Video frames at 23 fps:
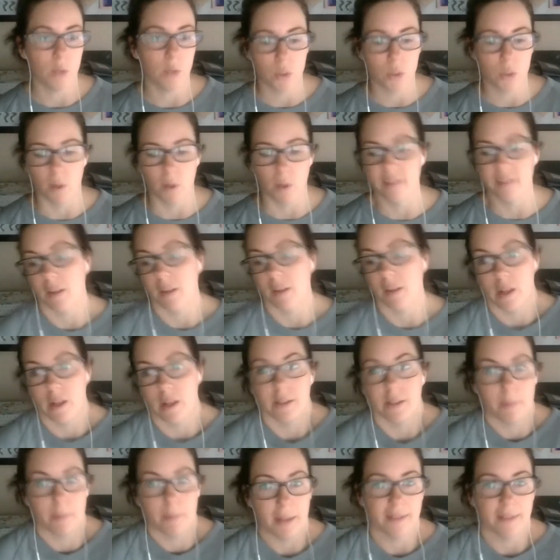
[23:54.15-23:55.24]
which was I
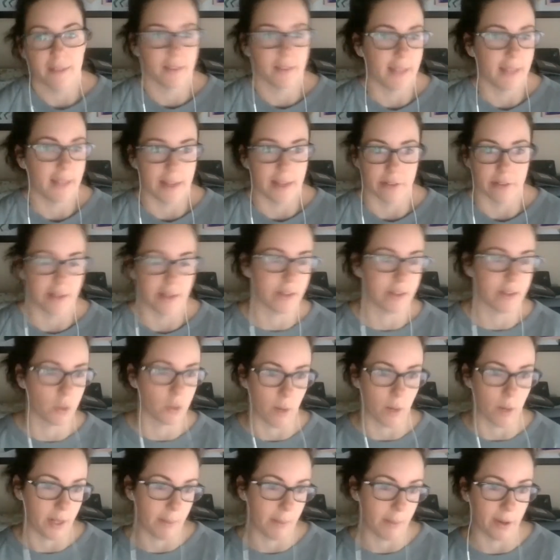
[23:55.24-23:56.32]
wanted a piece on the internet to
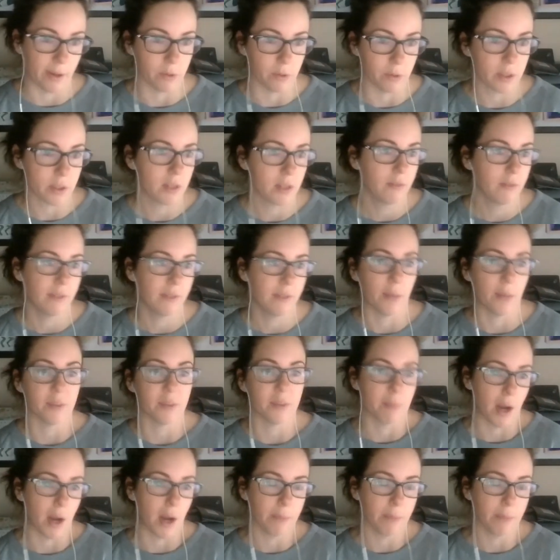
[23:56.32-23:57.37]
write about that was mine.